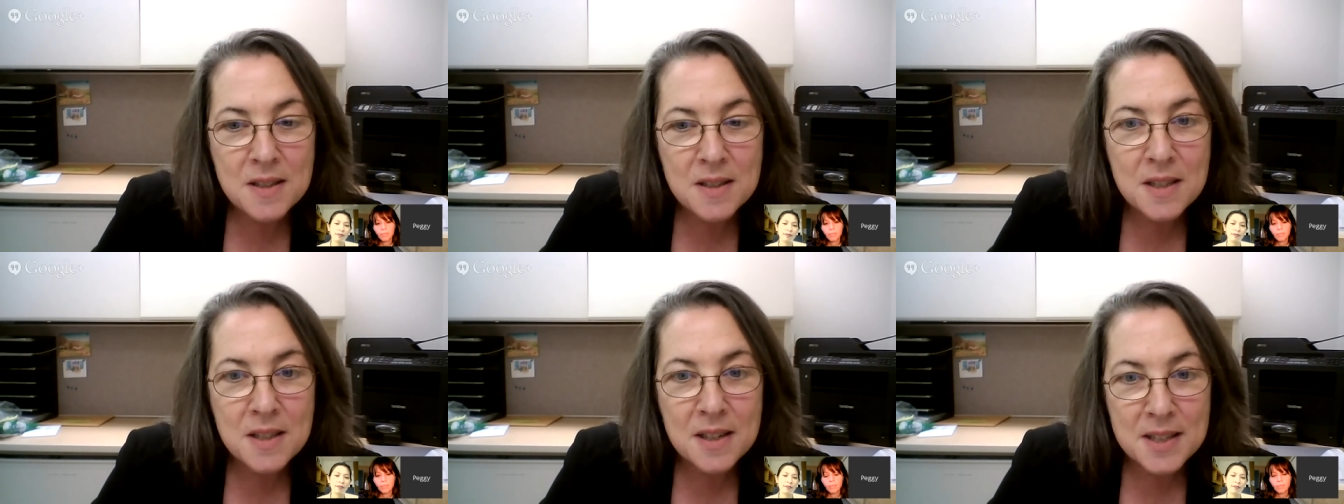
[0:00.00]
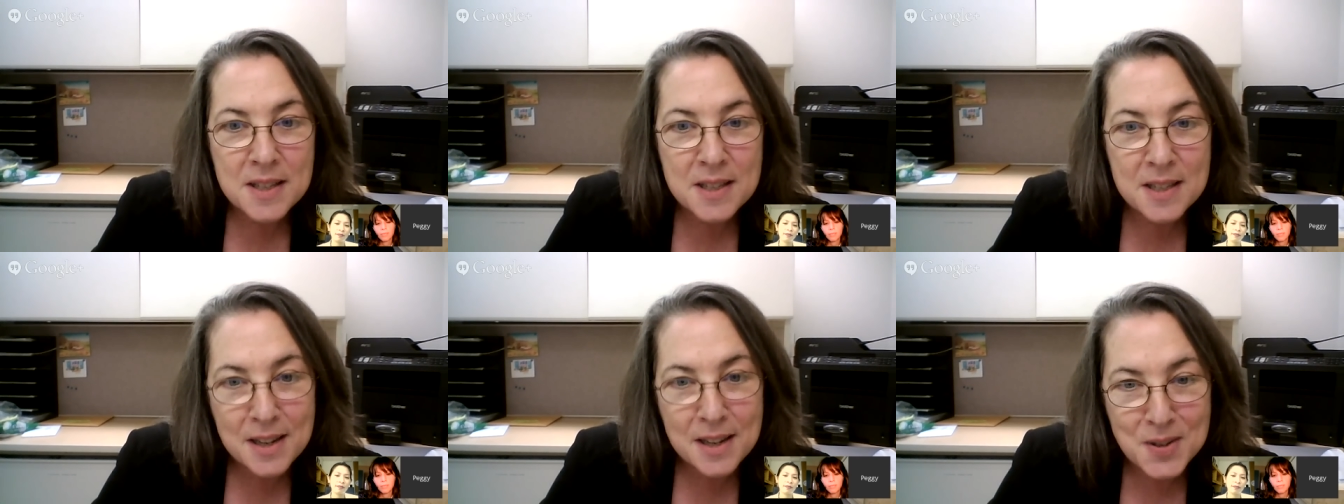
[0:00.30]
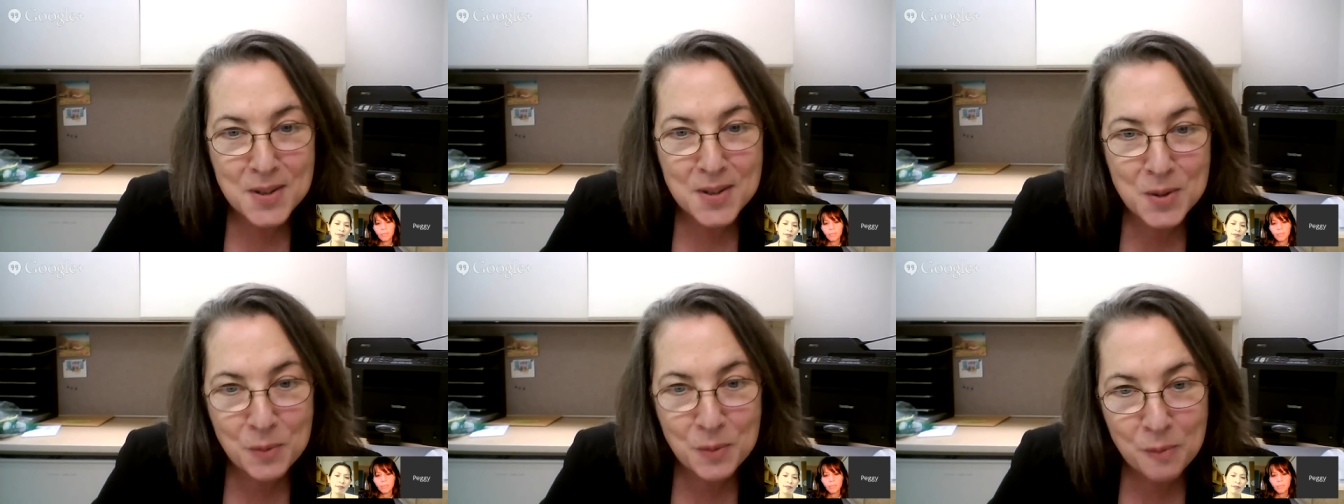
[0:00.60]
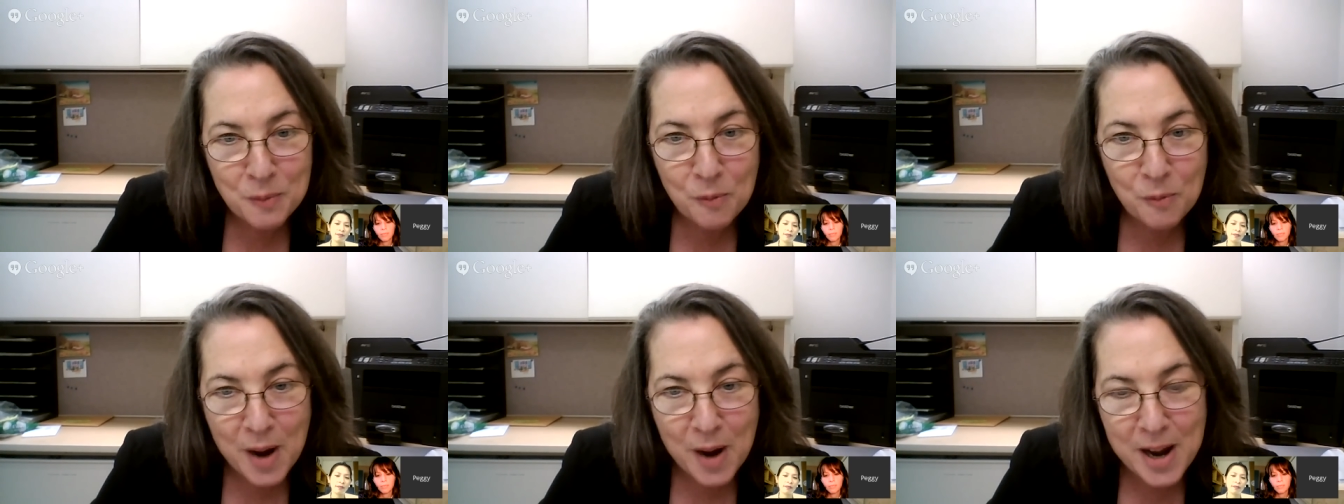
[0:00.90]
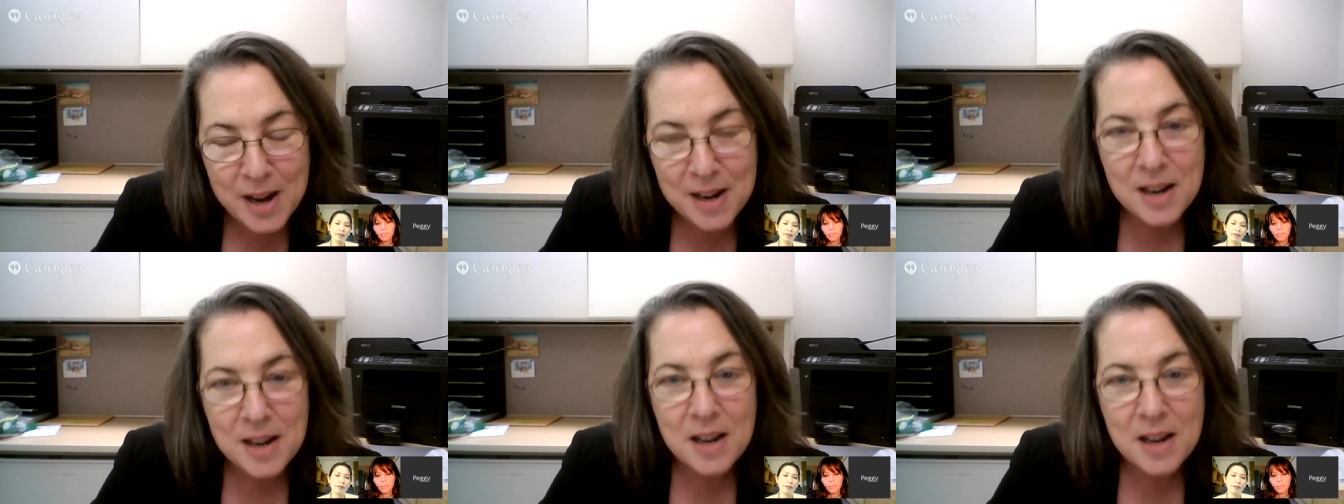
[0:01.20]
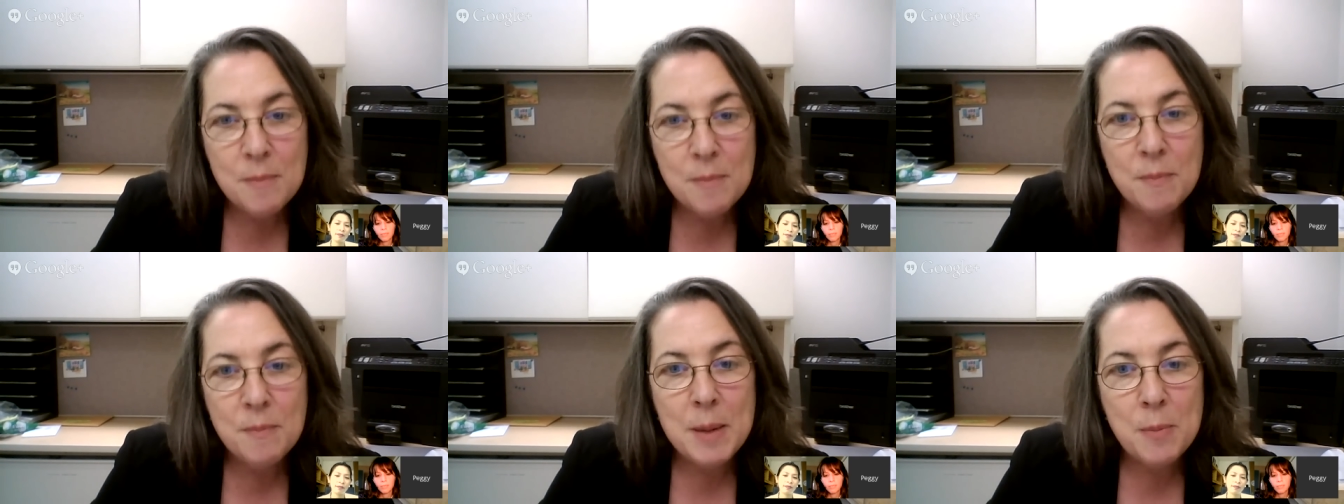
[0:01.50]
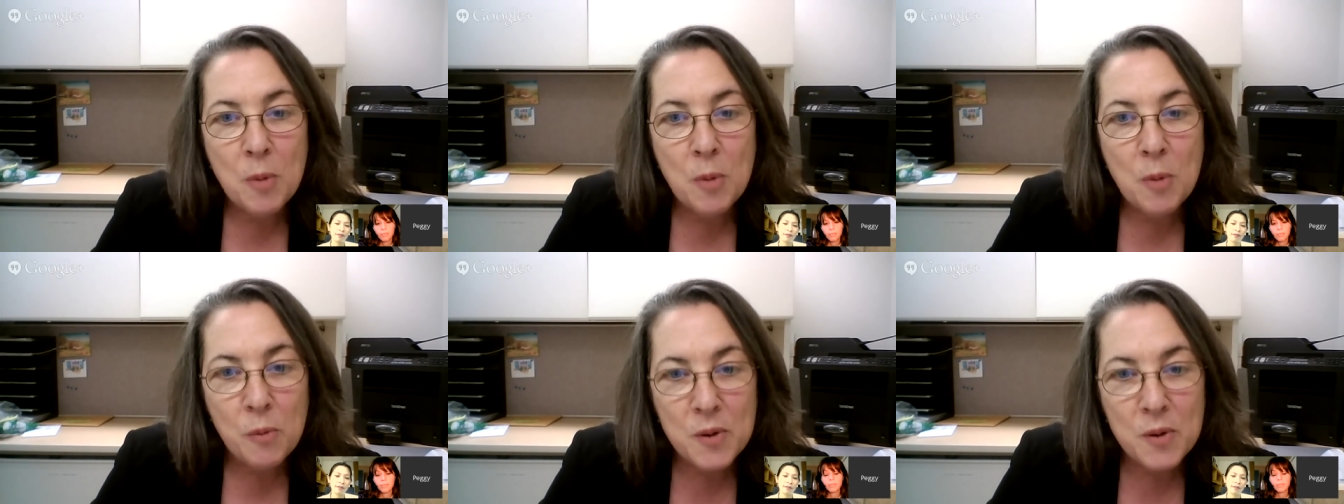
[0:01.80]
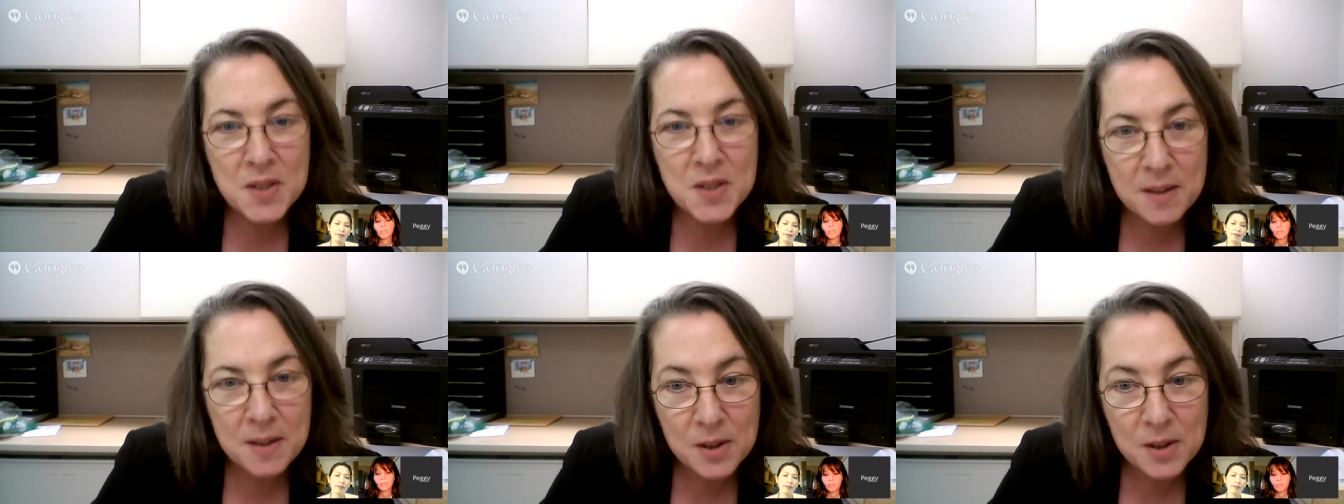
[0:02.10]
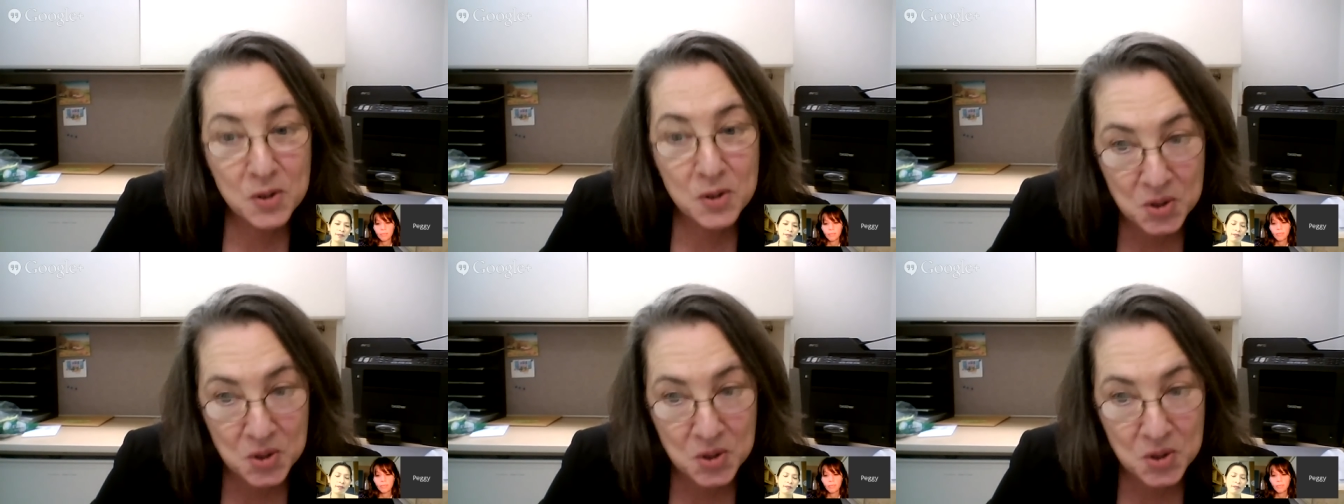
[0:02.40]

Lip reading: success rate in people receiving the